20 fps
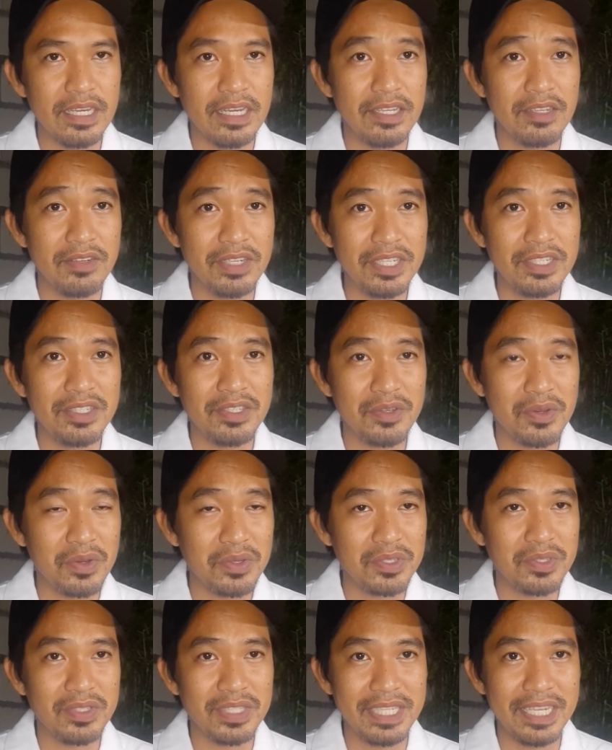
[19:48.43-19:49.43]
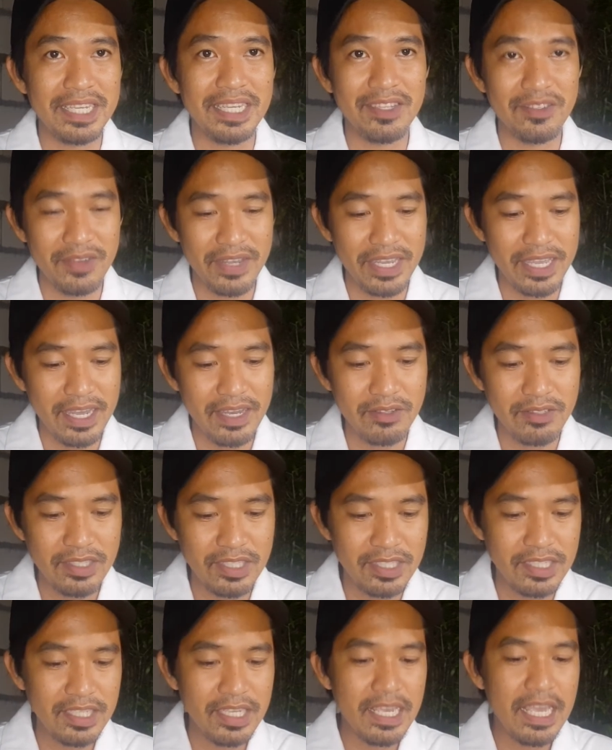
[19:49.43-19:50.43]
need to also take into
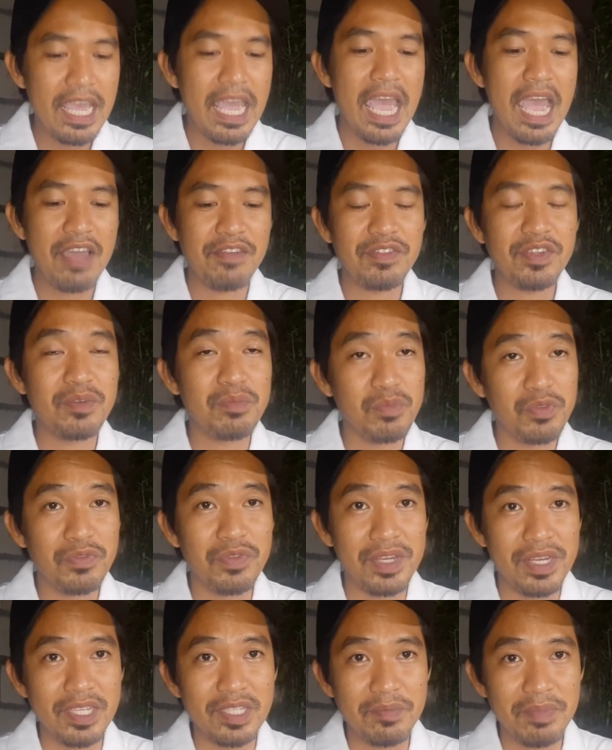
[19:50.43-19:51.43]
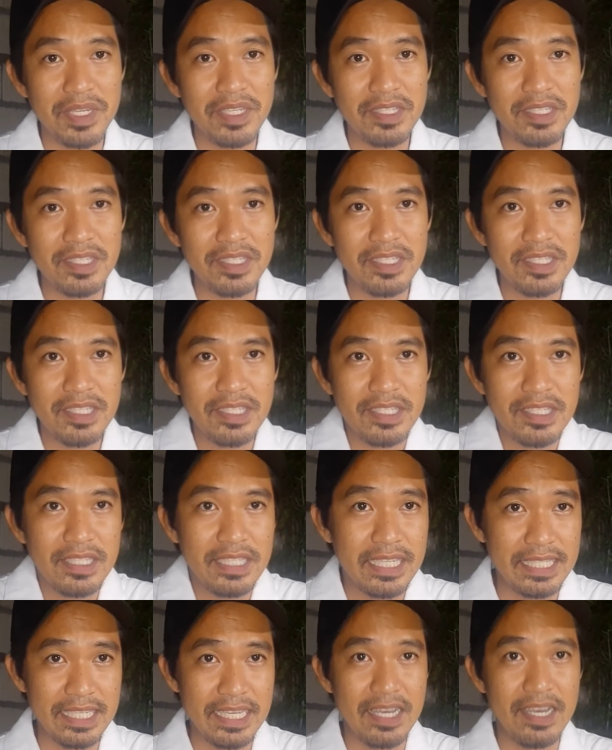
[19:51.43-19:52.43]
account after move-in expenses.
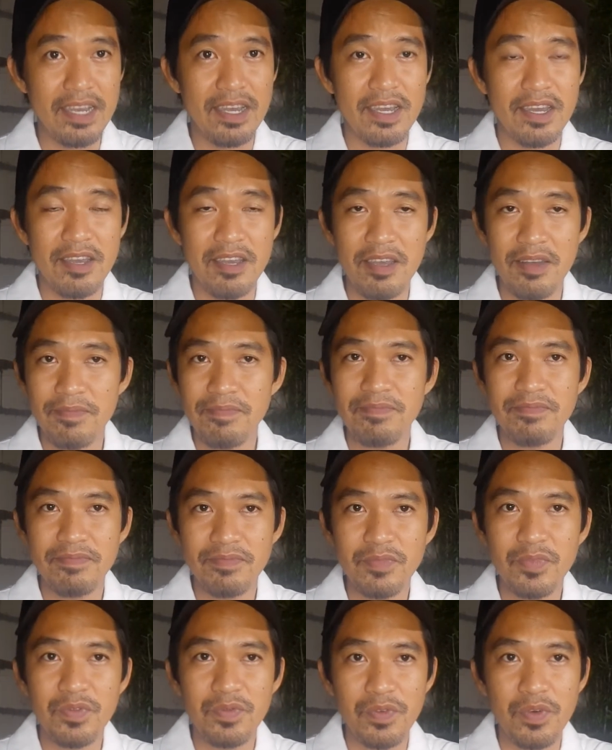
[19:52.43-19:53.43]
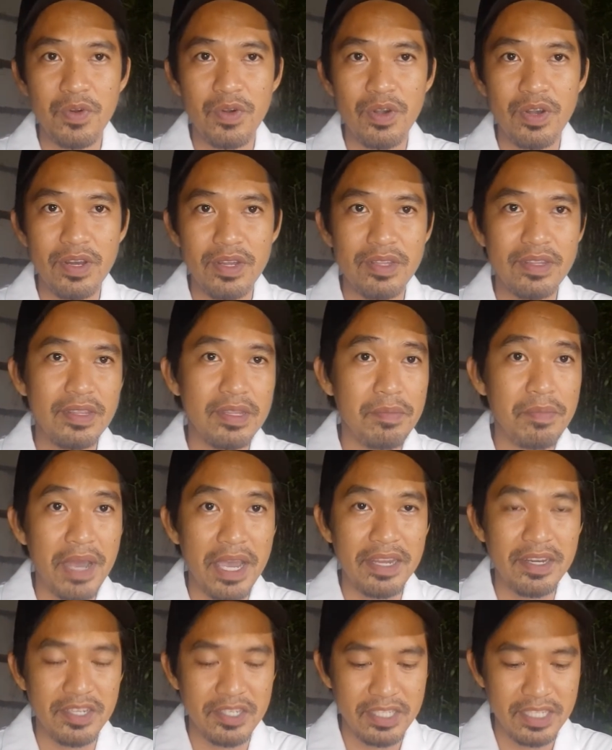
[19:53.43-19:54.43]
That's for the
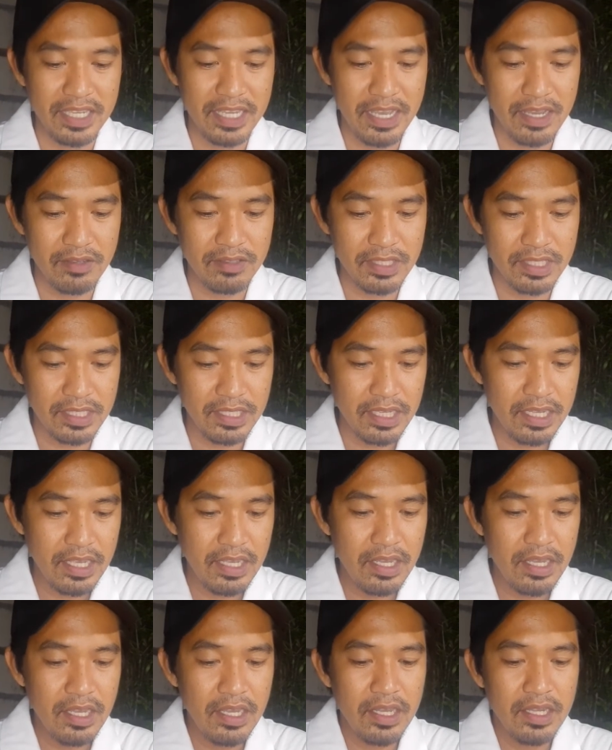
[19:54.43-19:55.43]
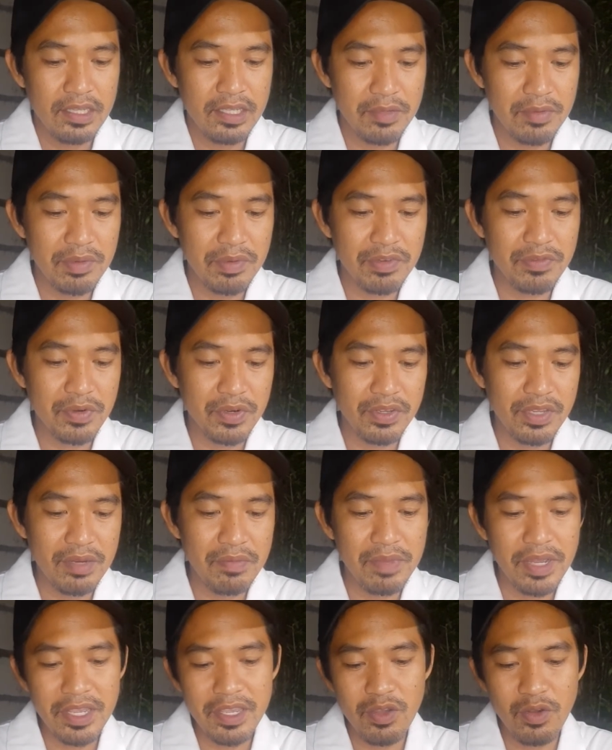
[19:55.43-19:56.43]
buyer's account. Tip number 14,
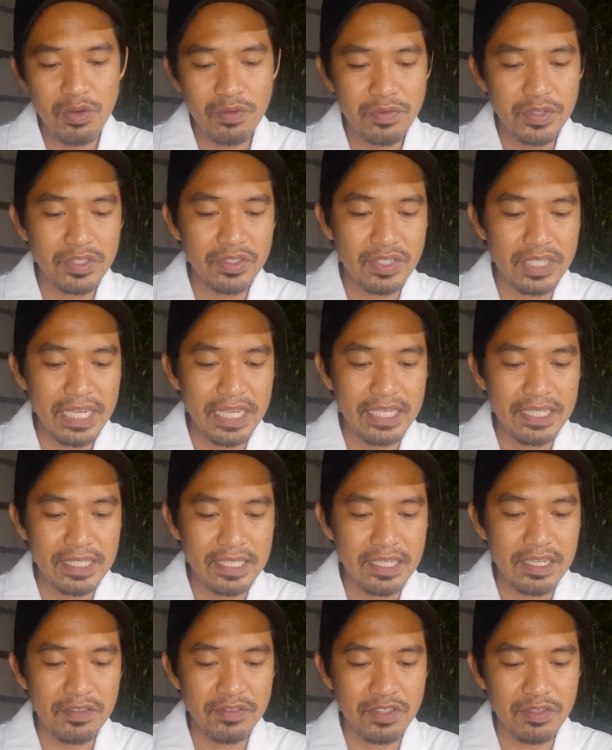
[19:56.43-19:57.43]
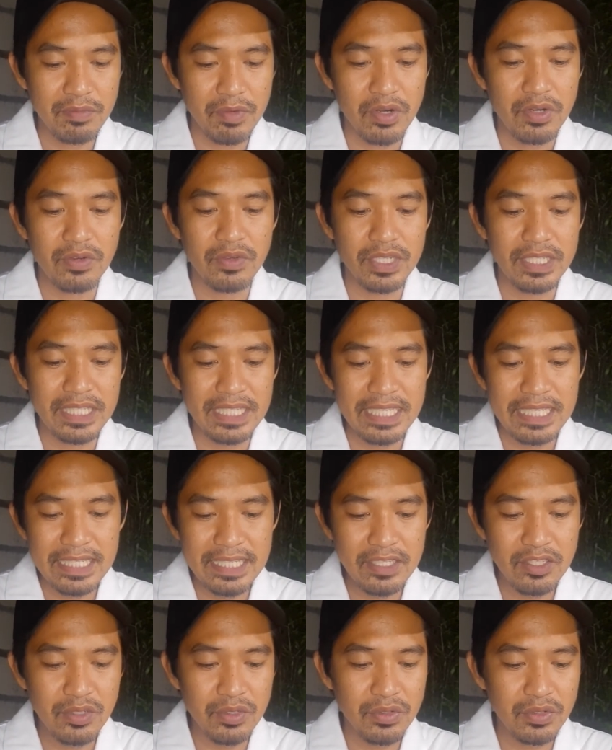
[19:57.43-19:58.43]
buying a home for today instead of tomorrow. It's easy
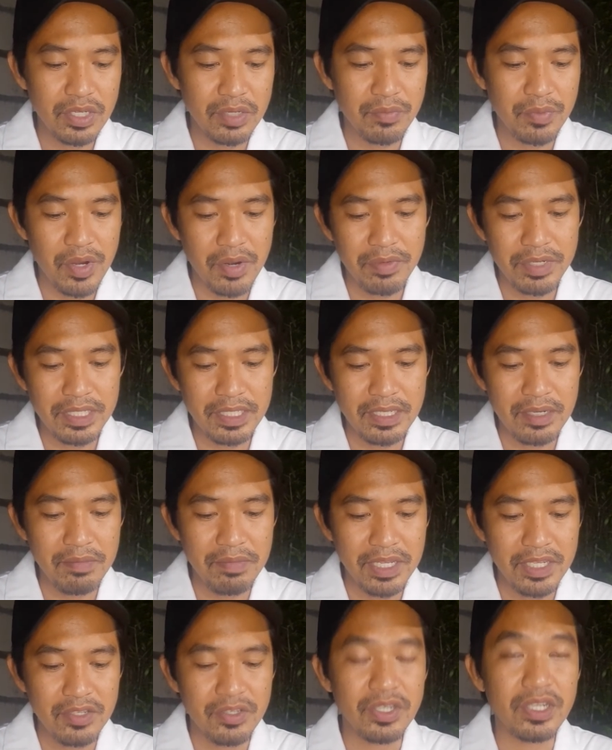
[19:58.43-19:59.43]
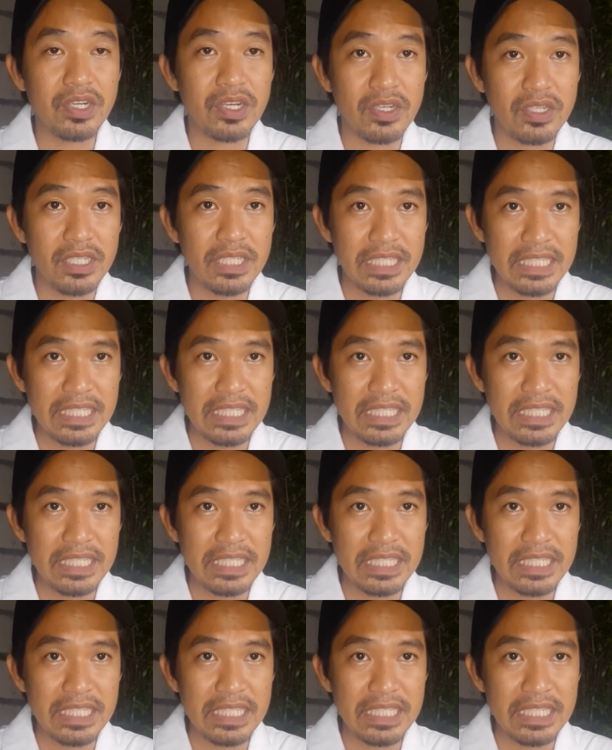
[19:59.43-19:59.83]
to look at properties that meet your current